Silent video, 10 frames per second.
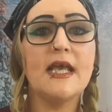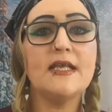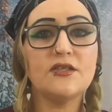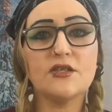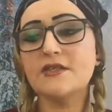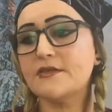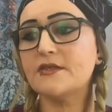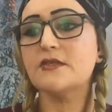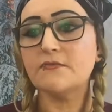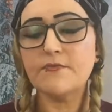It's just
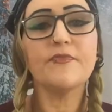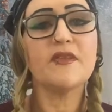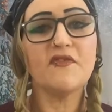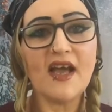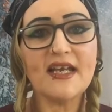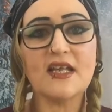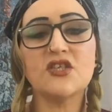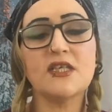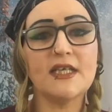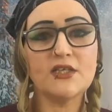
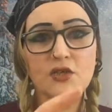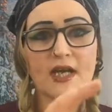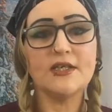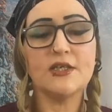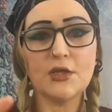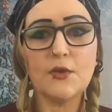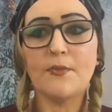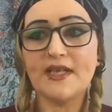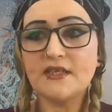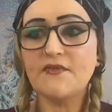financially trying to do a
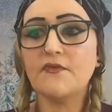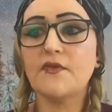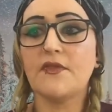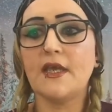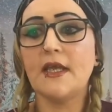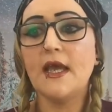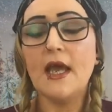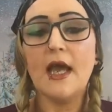bit of everything.